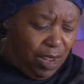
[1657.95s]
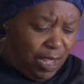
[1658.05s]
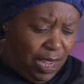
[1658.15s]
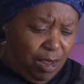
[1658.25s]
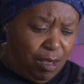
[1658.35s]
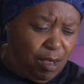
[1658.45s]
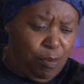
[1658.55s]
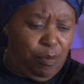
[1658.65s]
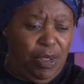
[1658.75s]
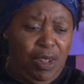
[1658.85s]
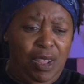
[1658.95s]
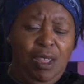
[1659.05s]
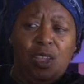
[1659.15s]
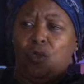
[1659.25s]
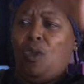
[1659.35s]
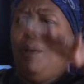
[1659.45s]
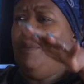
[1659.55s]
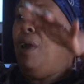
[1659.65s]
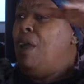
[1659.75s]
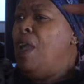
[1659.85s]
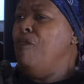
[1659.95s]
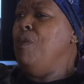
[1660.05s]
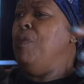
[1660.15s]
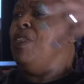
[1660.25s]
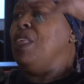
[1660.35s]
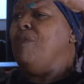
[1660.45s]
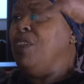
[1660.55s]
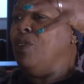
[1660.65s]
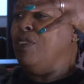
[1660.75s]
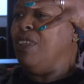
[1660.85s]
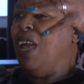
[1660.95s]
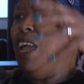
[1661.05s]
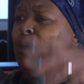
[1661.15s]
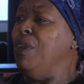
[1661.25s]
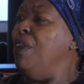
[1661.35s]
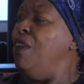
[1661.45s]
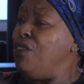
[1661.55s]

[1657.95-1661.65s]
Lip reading: kids, da-da, grandma, everybody's having a good time.